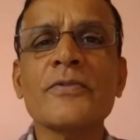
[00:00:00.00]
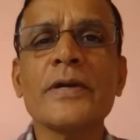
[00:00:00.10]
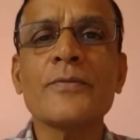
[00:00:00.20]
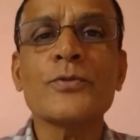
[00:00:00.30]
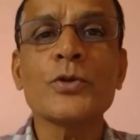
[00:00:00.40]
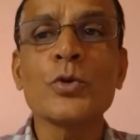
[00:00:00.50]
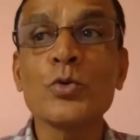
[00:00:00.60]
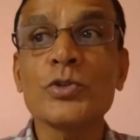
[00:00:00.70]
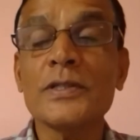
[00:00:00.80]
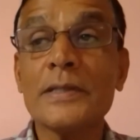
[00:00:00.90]
we have to
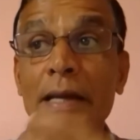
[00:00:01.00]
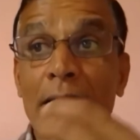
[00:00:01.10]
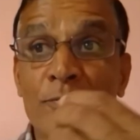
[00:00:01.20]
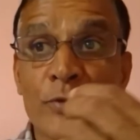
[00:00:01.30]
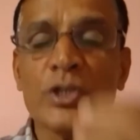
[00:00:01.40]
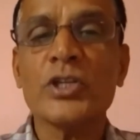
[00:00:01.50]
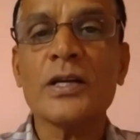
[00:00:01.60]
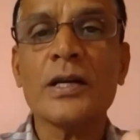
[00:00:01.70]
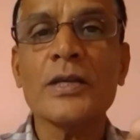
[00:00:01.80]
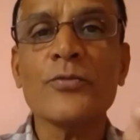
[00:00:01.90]
use it
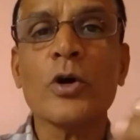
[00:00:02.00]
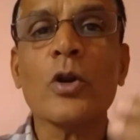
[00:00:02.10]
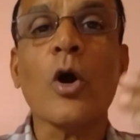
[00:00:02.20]
efficiently for